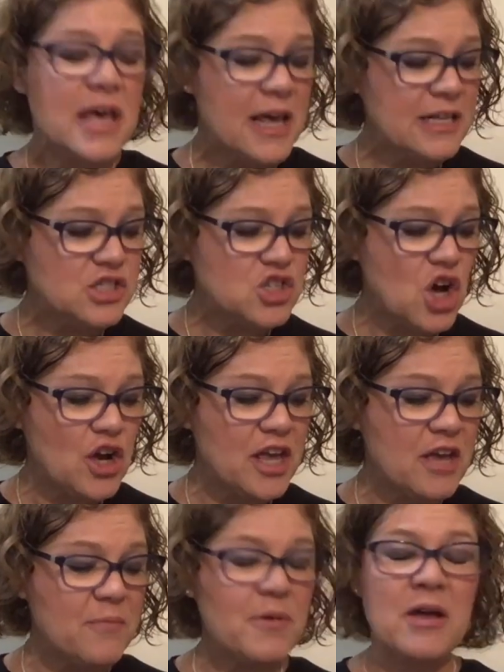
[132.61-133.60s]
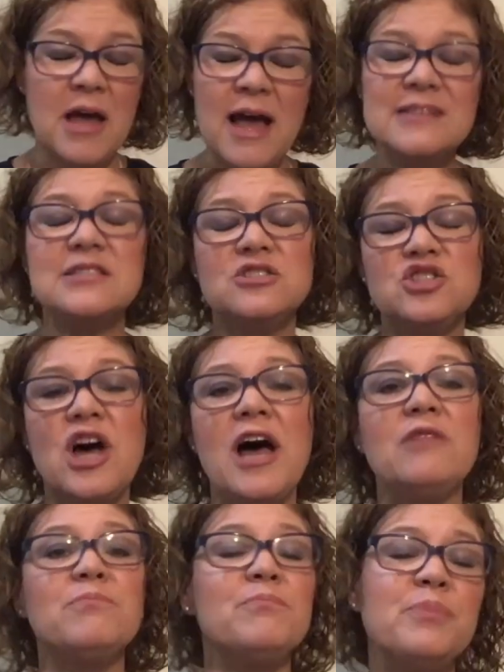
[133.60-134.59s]
it has the
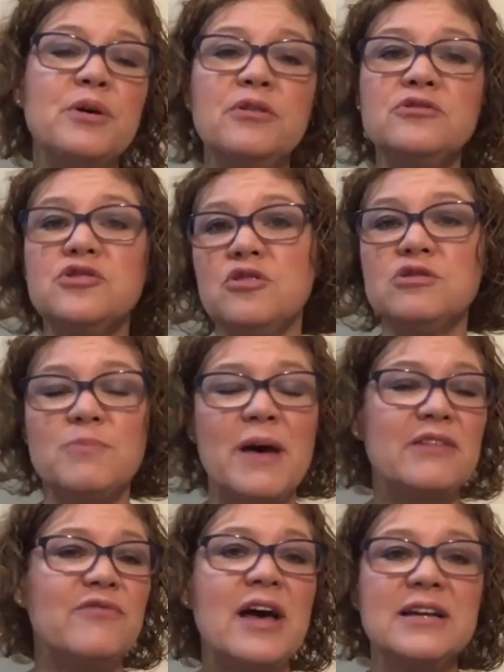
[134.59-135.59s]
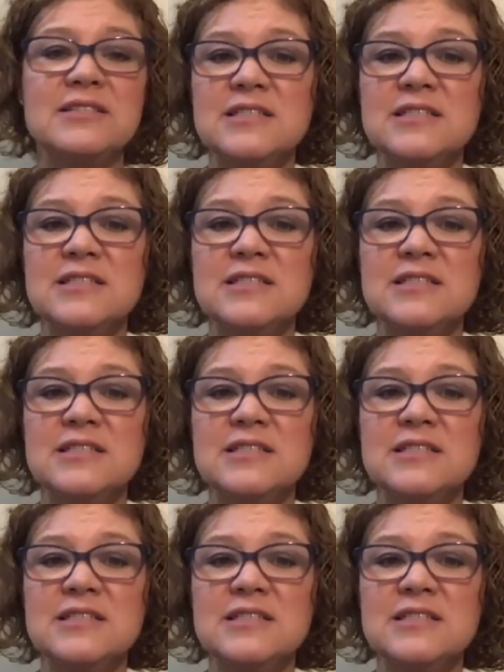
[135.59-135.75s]
child build those math facts.